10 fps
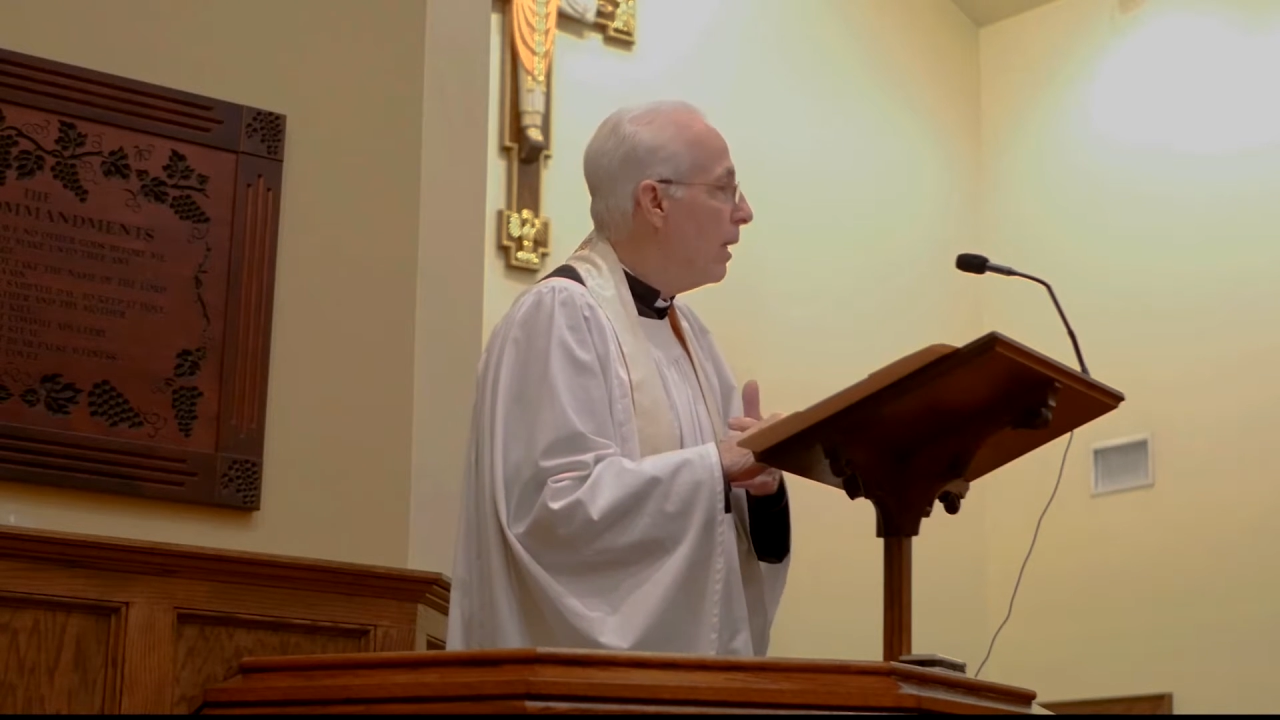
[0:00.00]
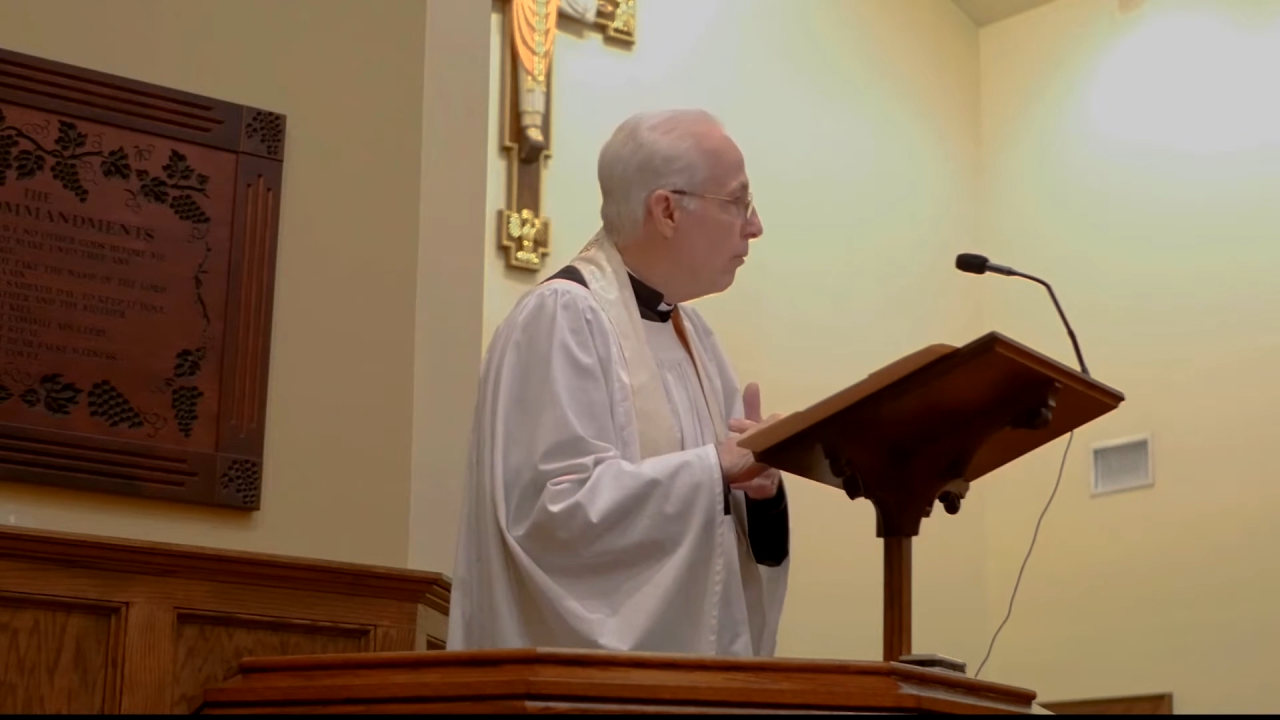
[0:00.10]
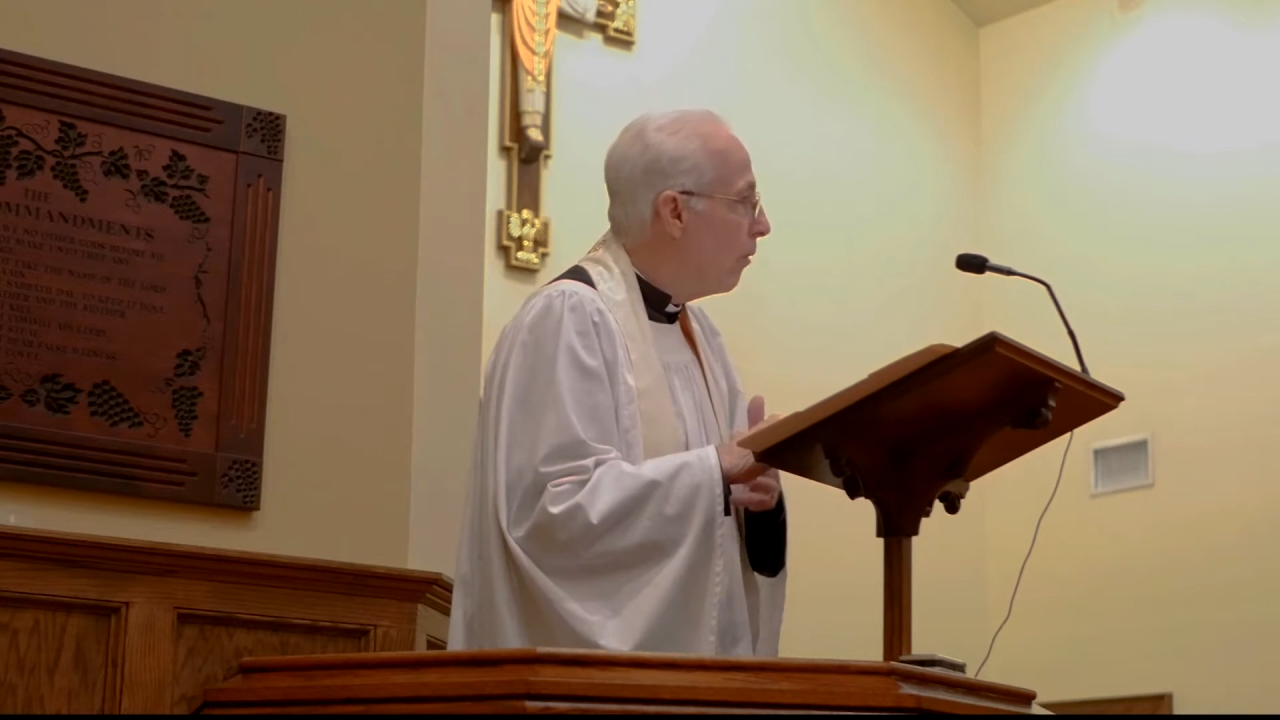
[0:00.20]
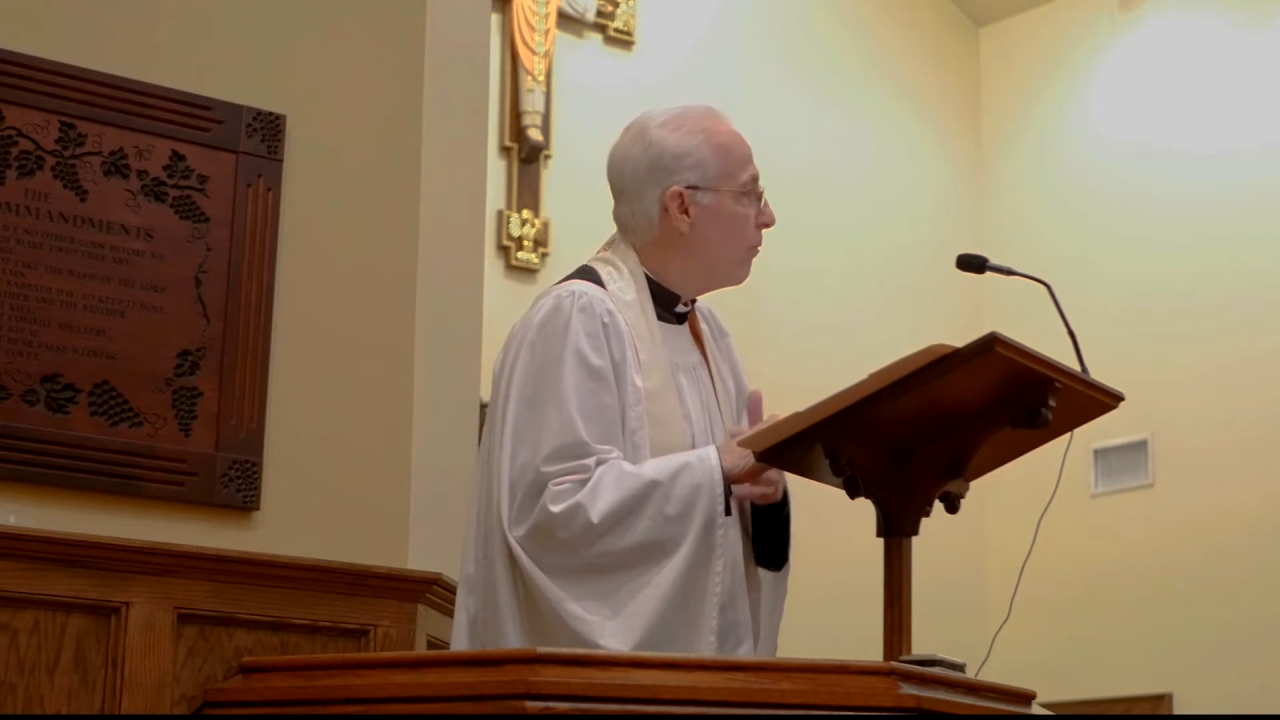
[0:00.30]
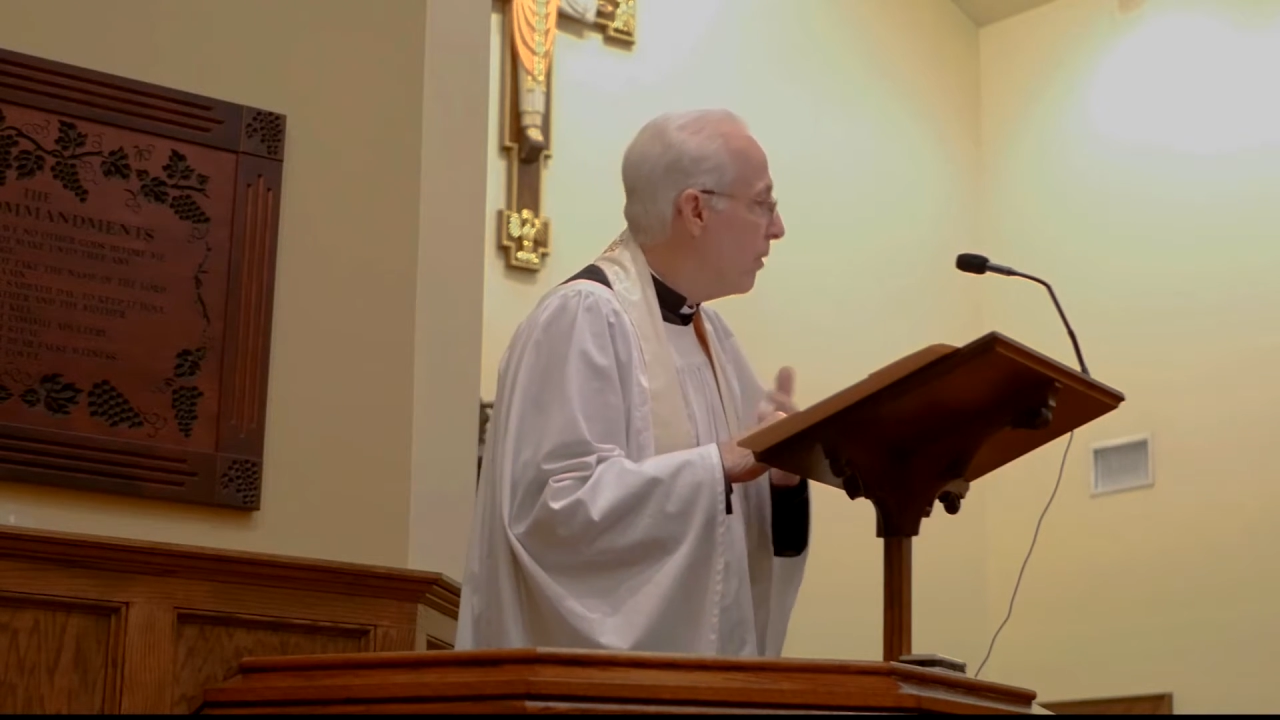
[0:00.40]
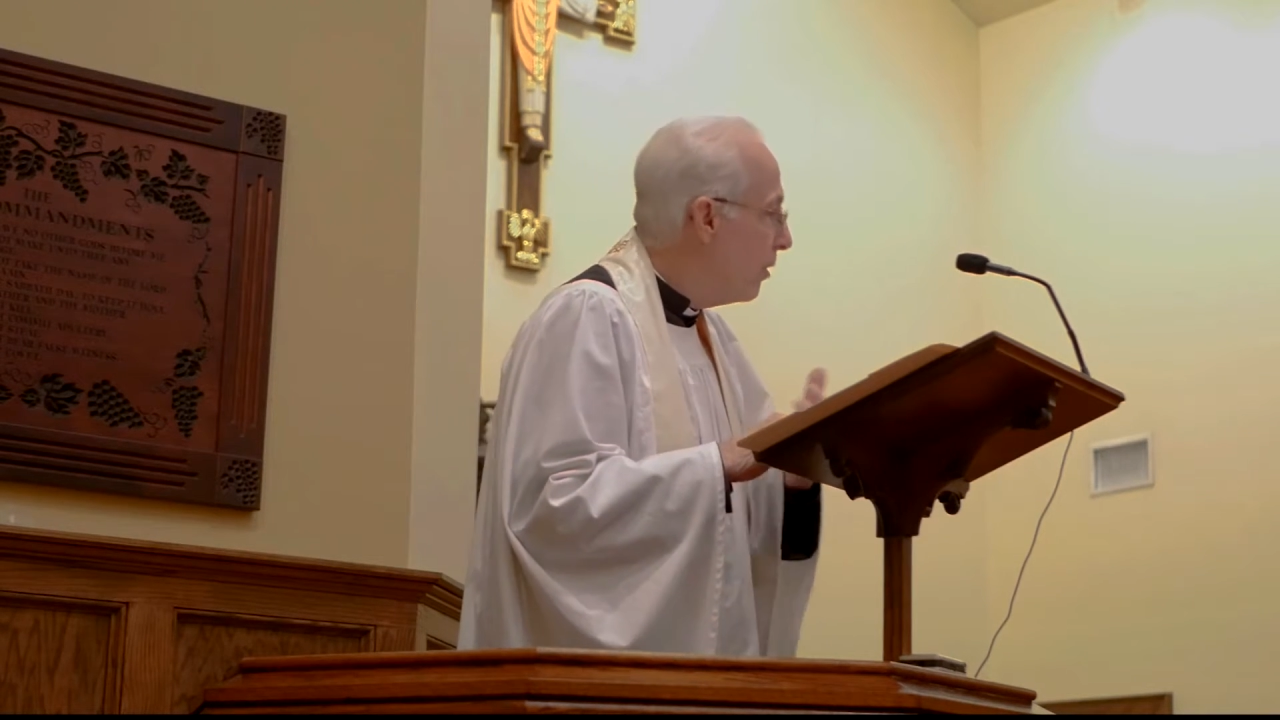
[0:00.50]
he will